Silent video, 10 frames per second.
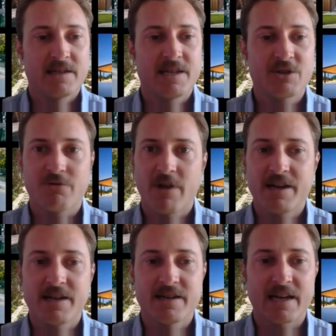
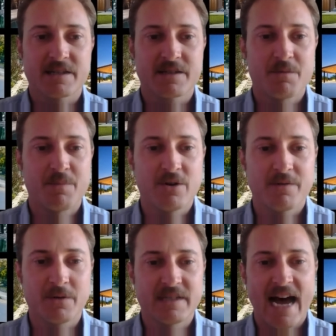Situated next to the
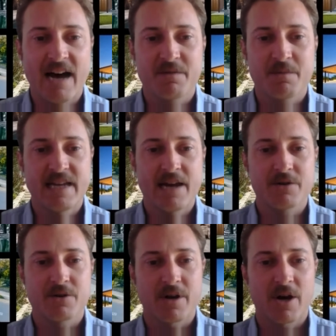beautiful Taft
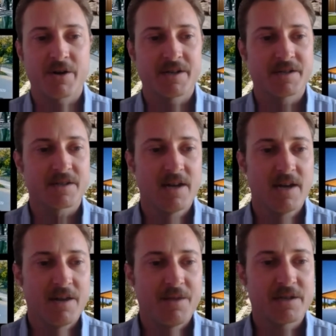Botanical Gardens,
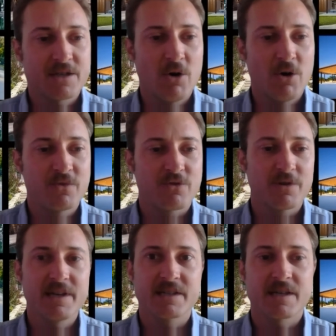this home
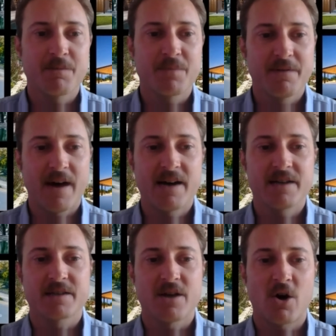truly
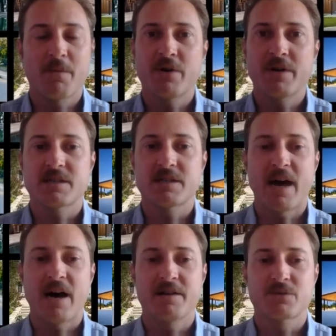exemplifies the harmonious
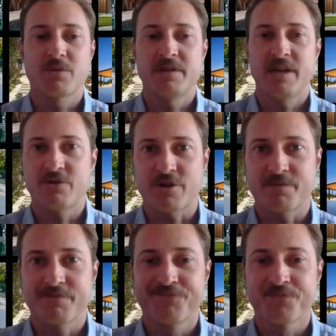balance with
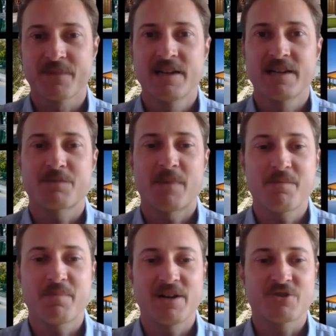nature. It's
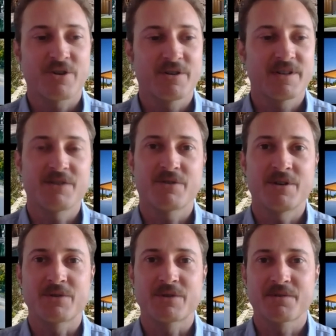my pleasure to
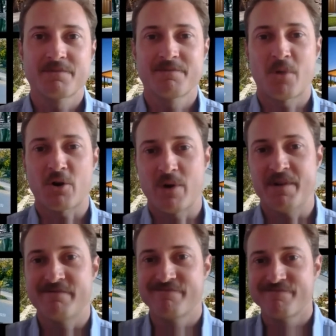introduce Mark
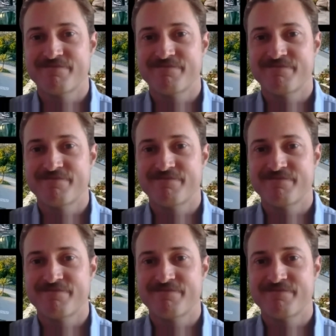Whitman